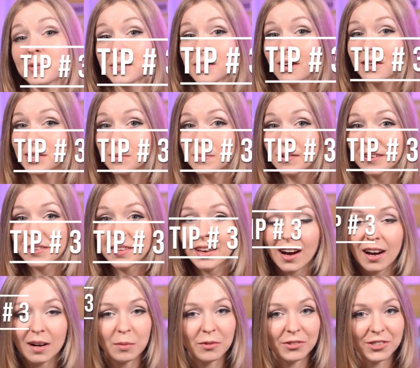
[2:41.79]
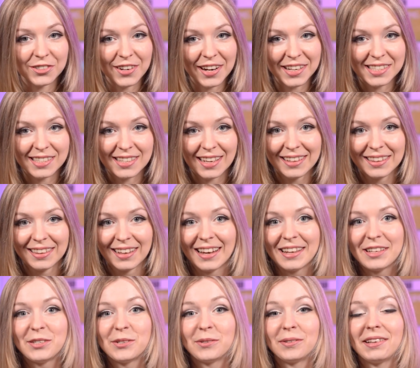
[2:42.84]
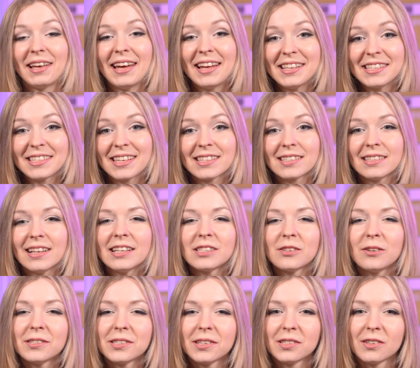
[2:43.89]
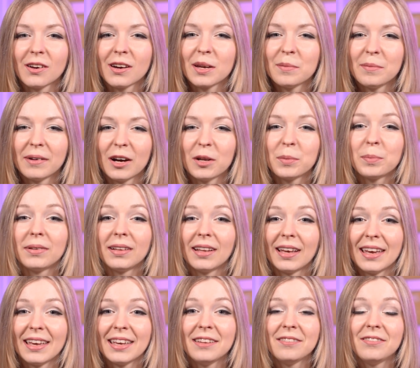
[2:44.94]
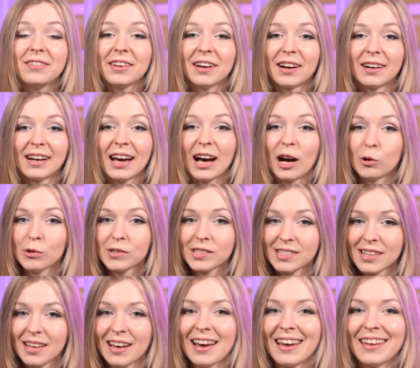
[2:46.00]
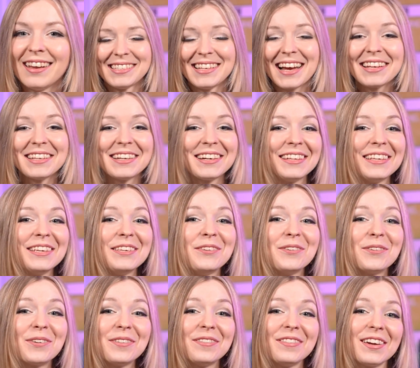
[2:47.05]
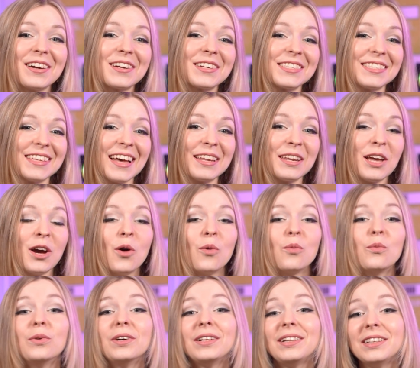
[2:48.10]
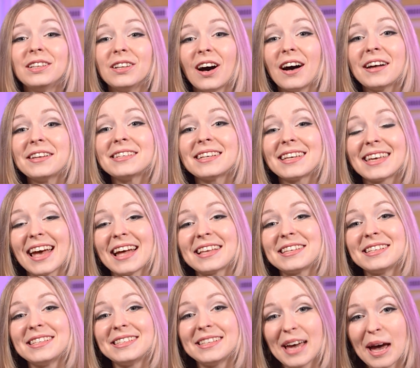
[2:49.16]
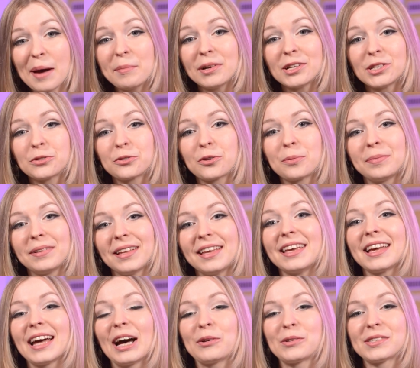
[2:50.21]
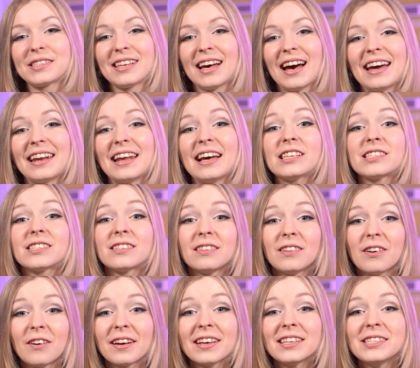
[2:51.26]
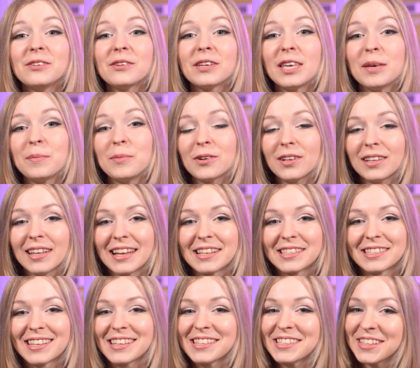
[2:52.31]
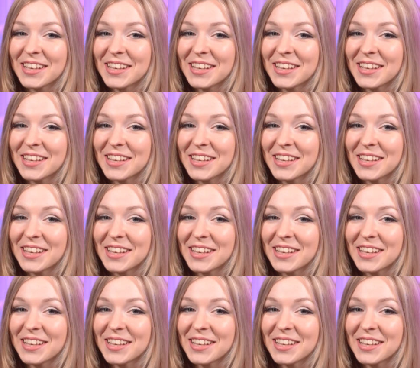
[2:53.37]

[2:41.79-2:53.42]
we talked about the harm of direct sunlight to lenses, let's also talk about playing in VR outside. Technically, your VR set will not get damaged from playing outside as long as you keep your lenses